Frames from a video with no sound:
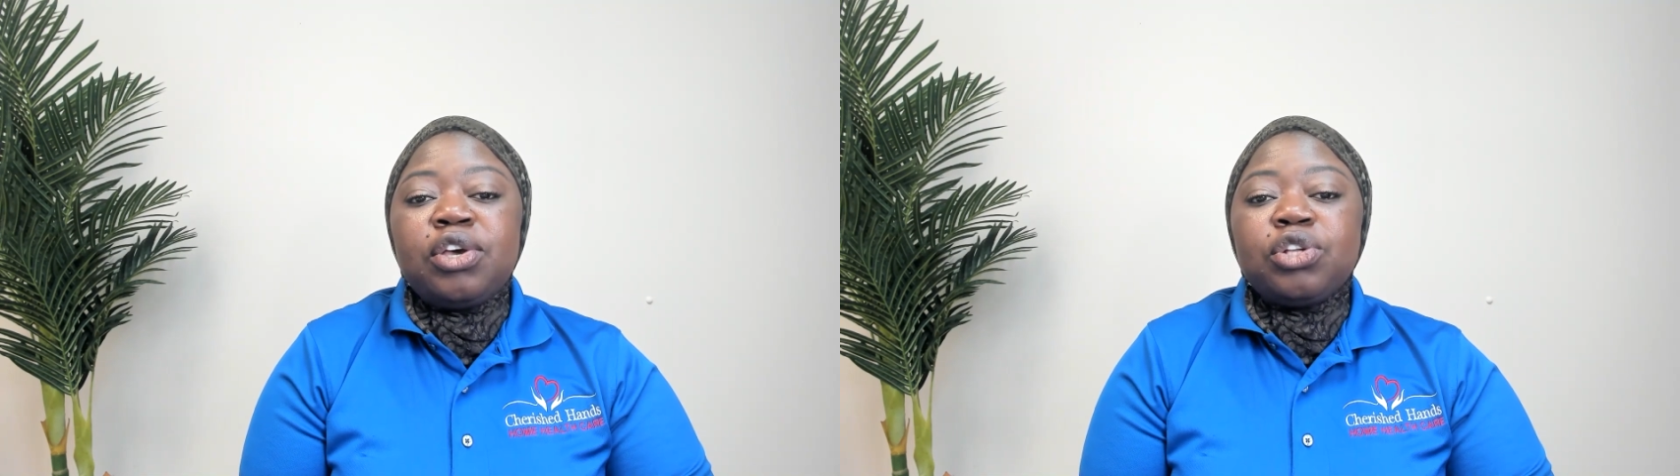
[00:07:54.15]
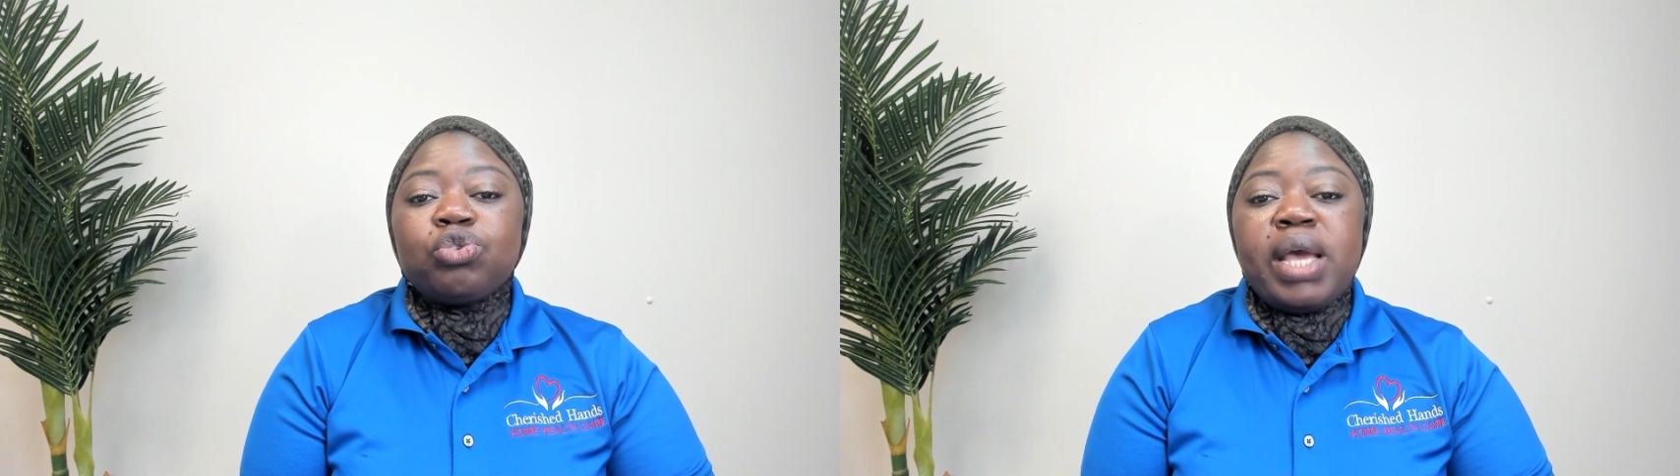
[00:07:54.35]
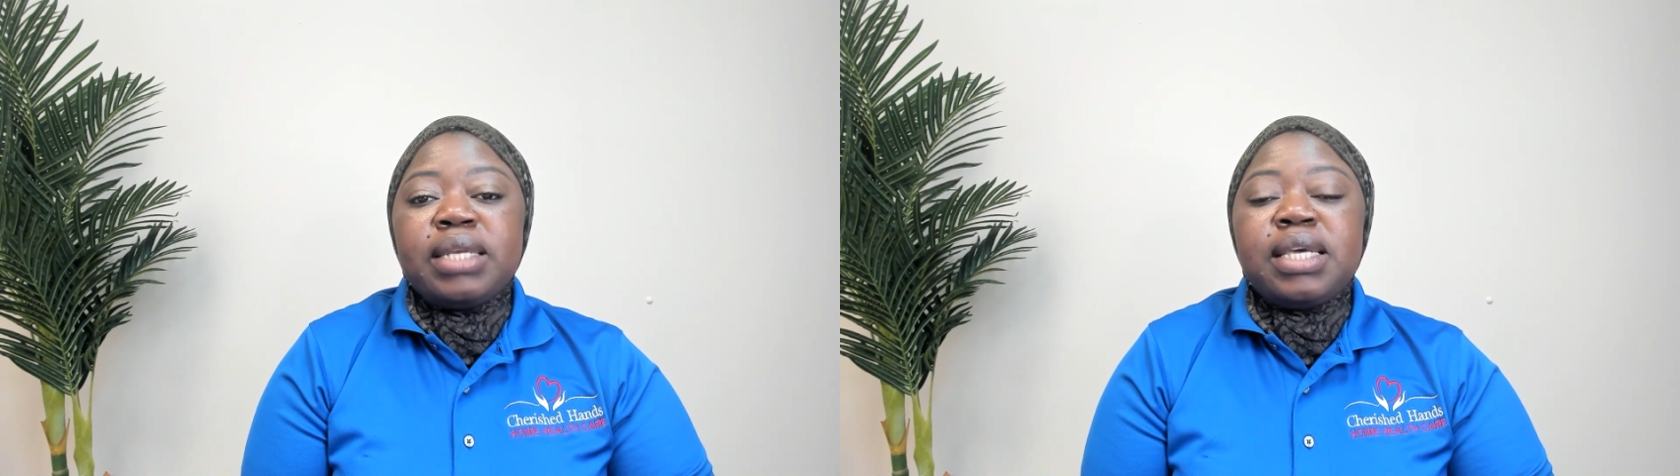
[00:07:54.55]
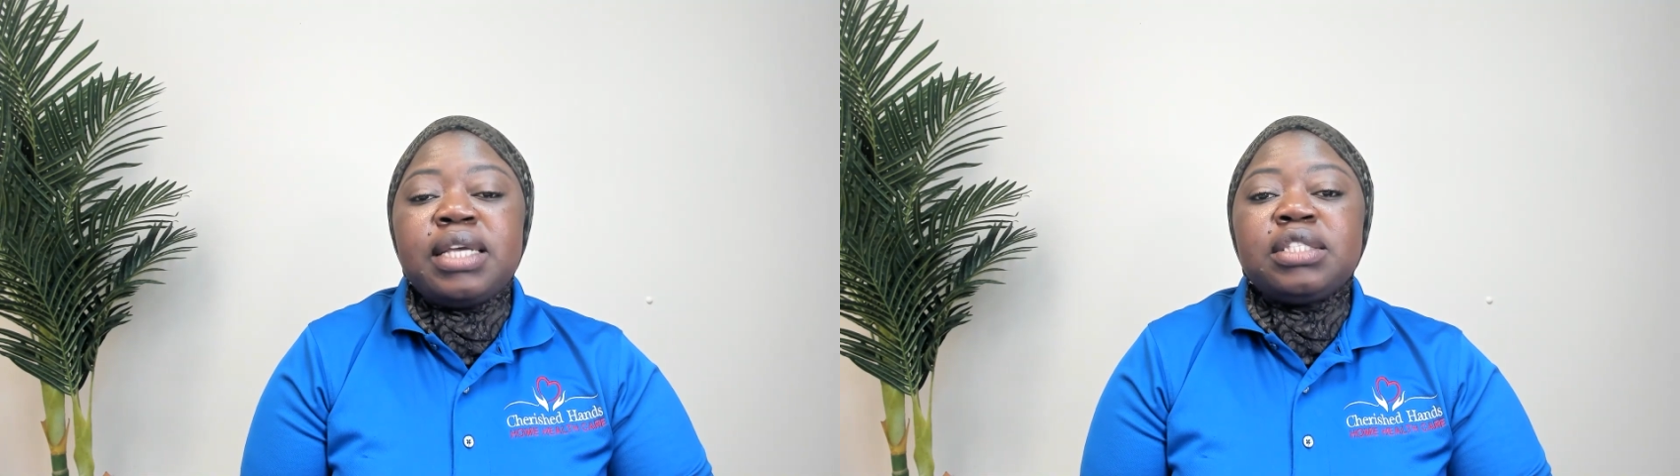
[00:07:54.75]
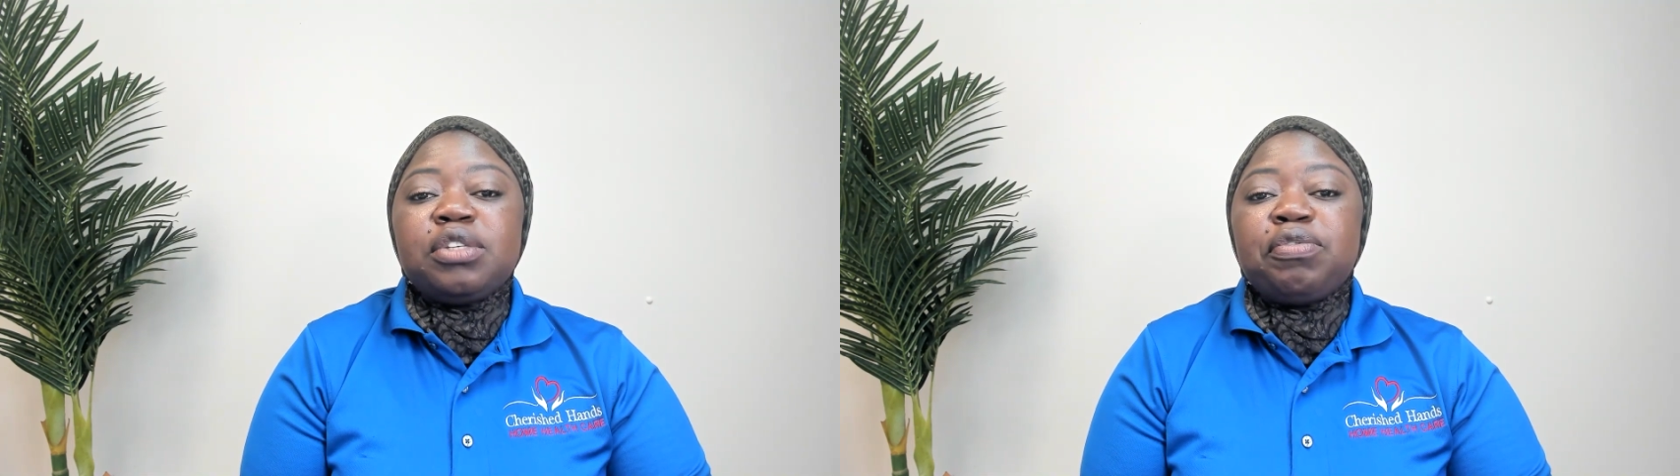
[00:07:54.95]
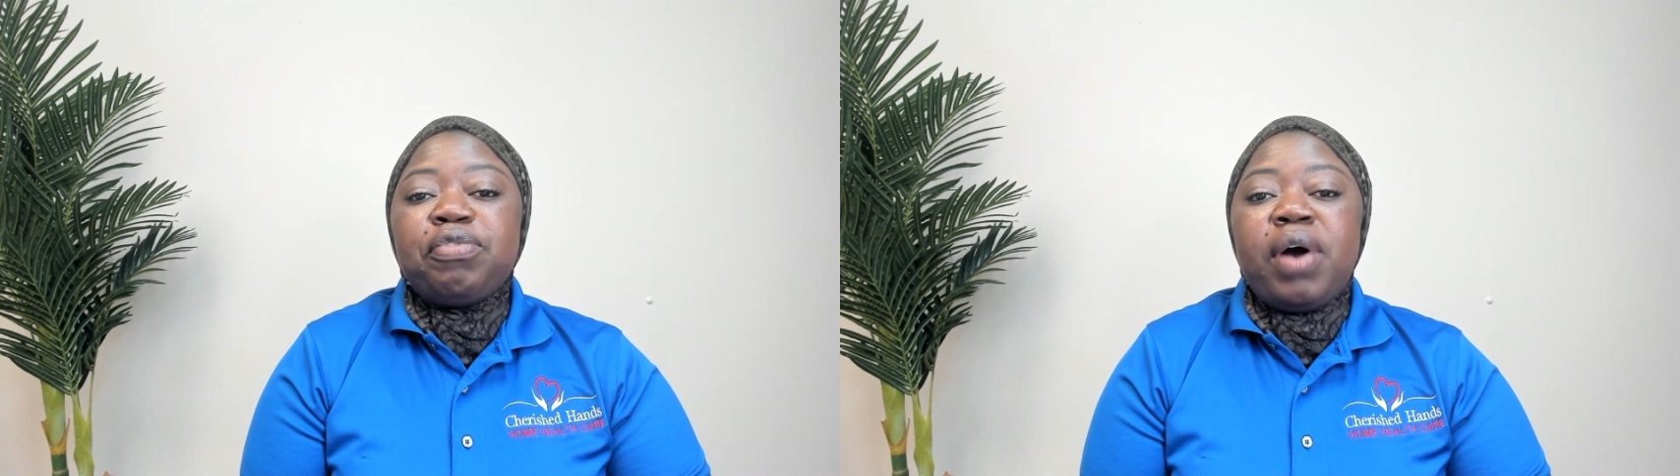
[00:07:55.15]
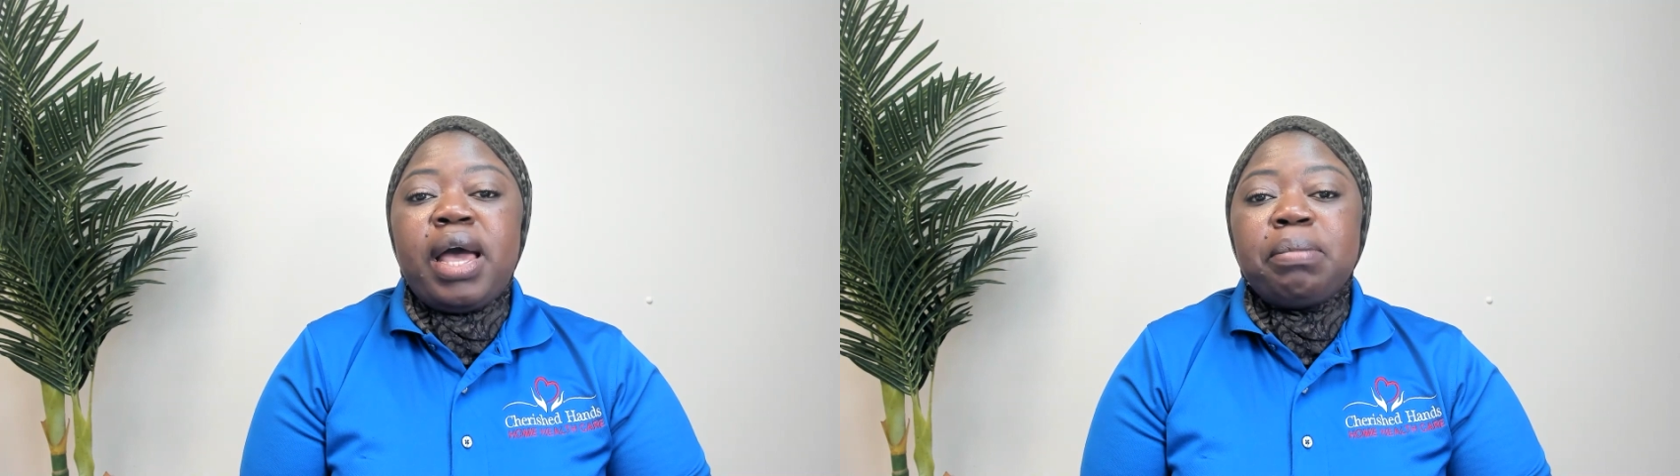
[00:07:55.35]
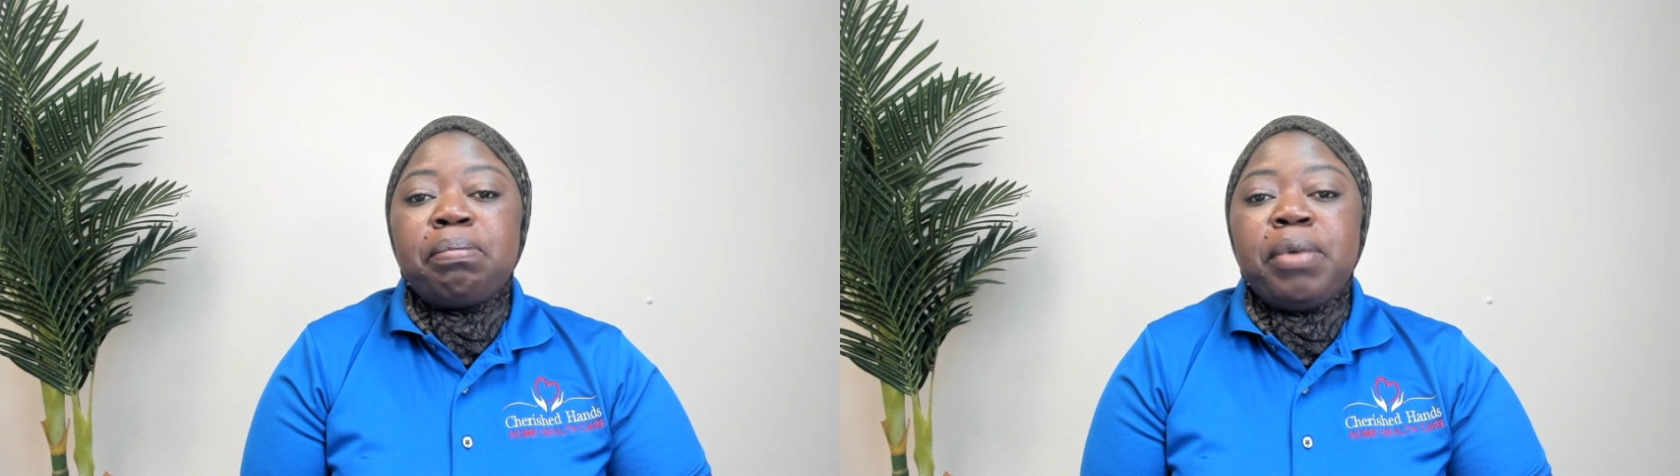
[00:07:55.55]
to
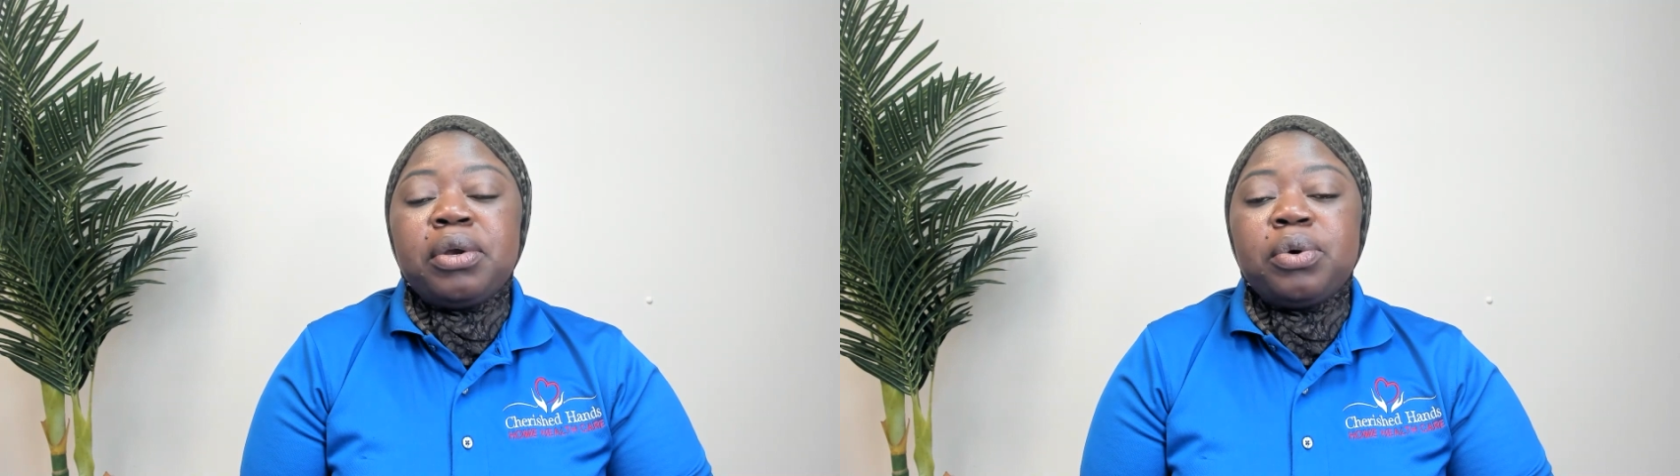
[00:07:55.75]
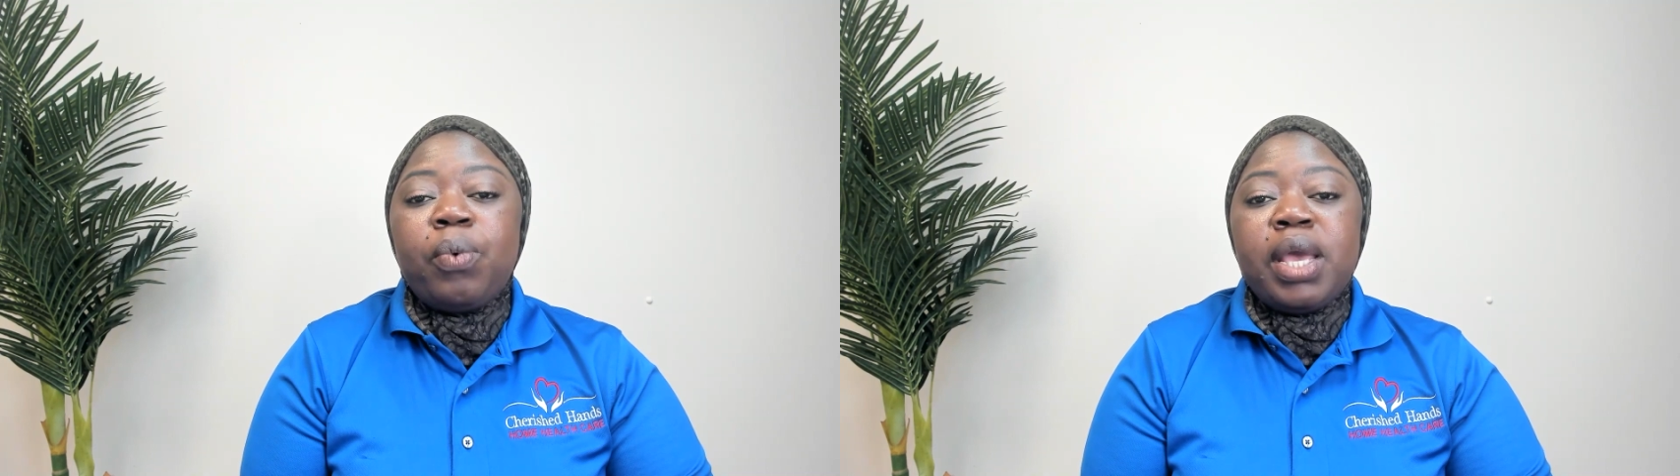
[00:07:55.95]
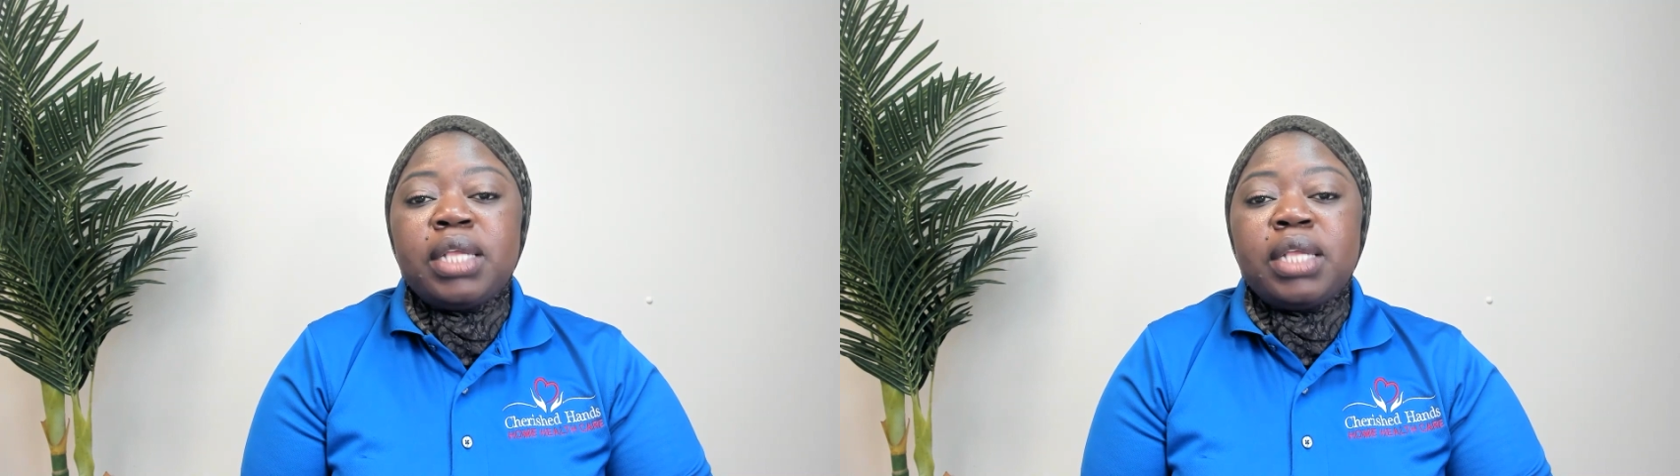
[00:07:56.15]
identify better way